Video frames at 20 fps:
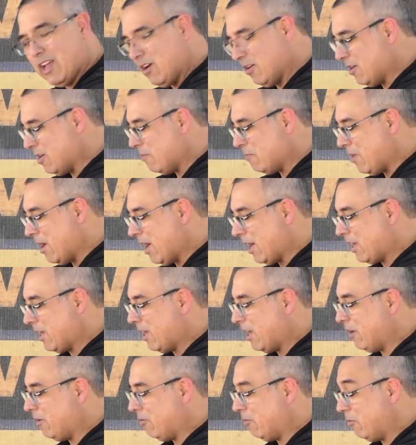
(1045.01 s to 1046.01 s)
I'll come back
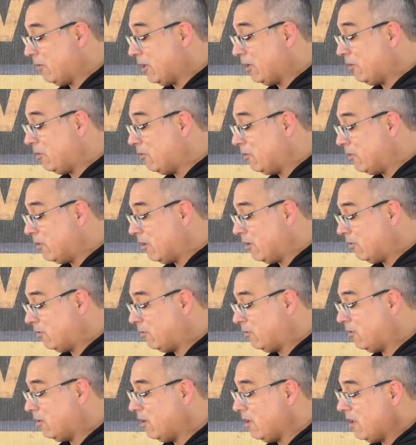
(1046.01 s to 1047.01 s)
out and redo
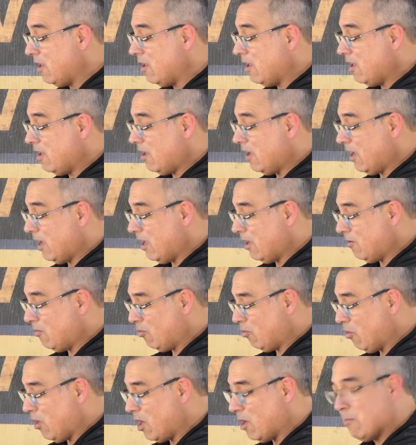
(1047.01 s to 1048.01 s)
this
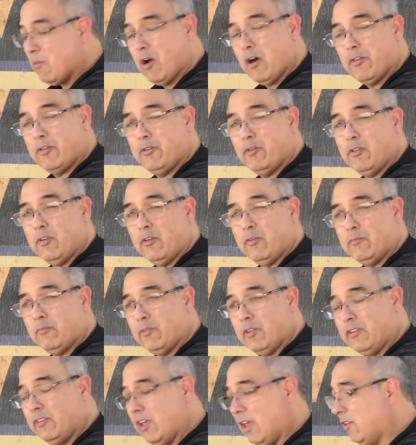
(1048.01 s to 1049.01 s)
and run them all through
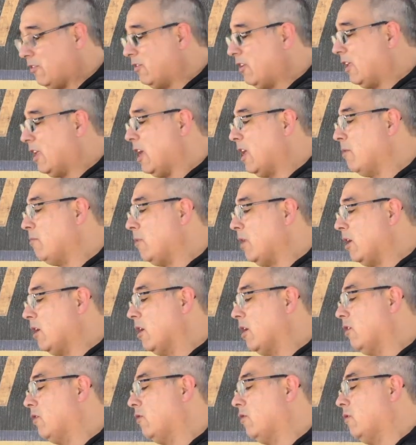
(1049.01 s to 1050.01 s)
the test again
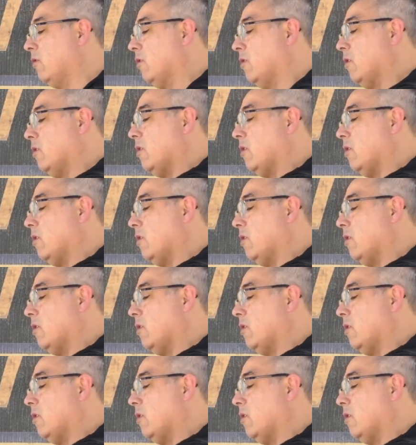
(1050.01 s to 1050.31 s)
because,